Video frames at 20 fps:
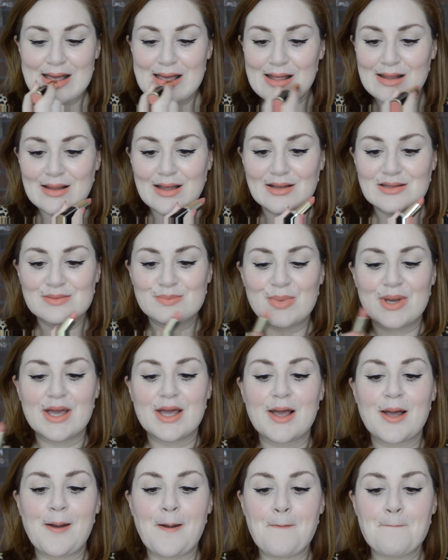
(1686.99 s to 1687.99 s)
less
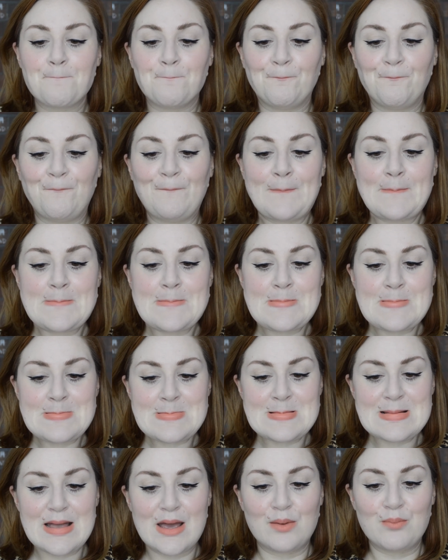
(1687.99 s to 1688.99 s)
pink,
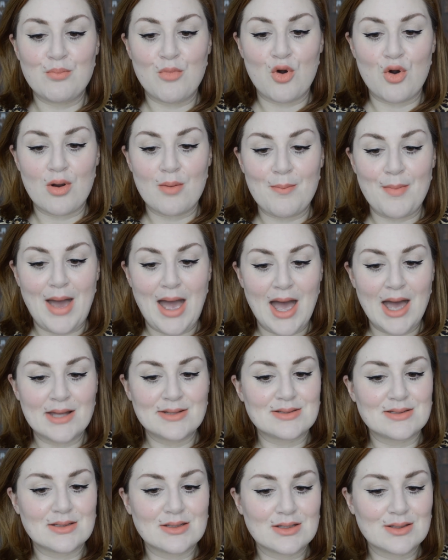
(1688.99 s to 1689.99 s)
and more
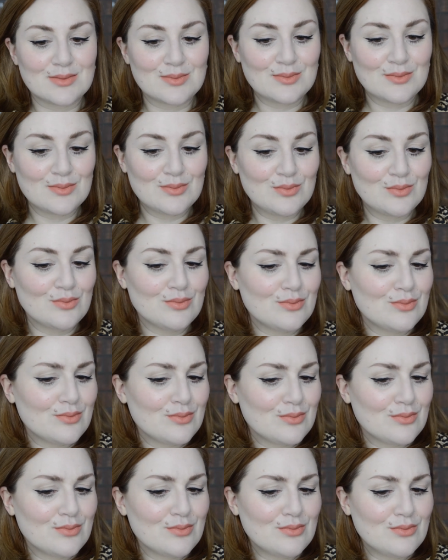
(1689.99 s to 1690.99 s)
matte.
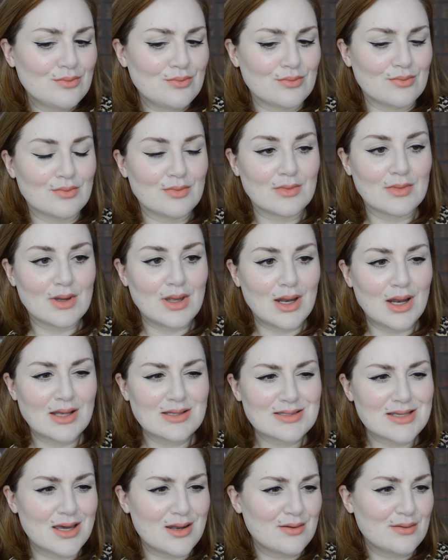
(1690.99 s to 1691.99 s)
It
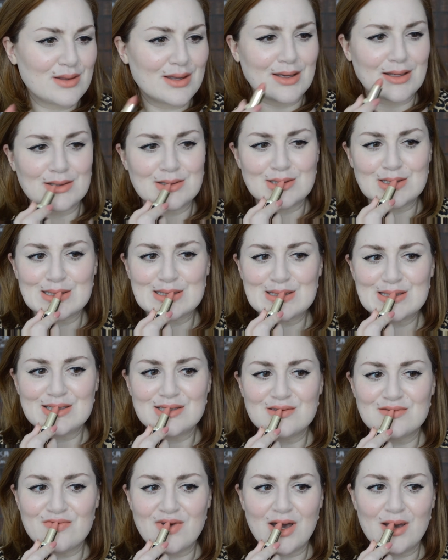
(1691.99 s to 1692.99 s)
has kind of like a
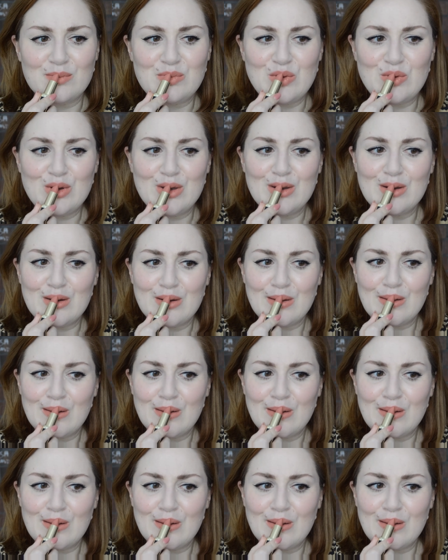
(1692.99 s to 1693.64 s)
60s vibe to it.